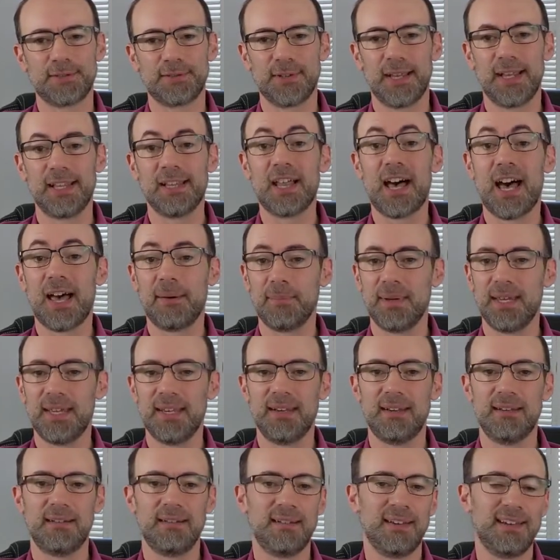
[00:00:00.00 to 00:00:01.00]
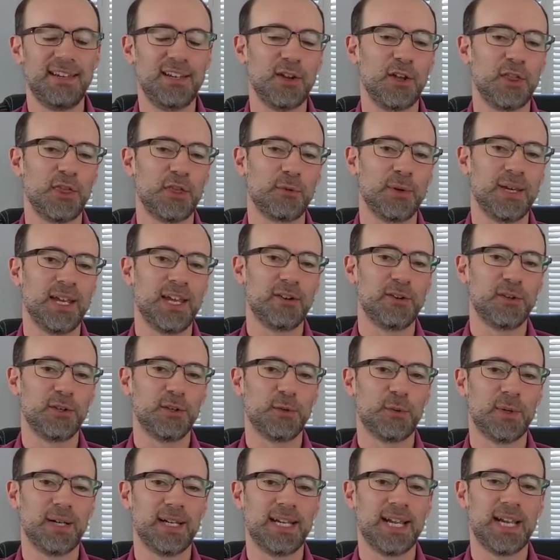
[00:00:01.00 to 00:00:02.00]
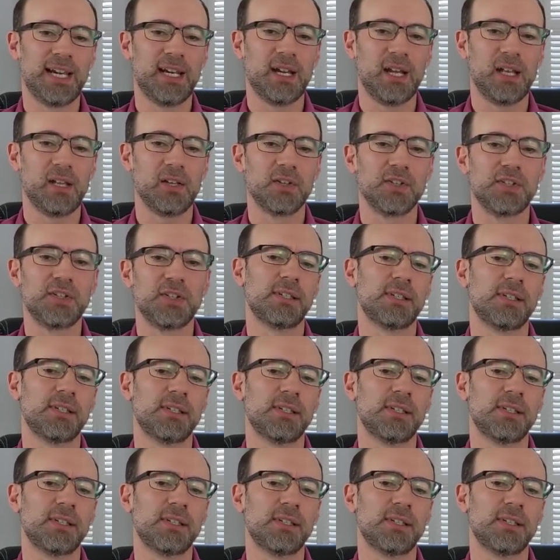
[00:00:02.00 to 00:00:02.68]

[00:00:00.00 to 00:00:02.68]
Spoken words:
allotment, $329.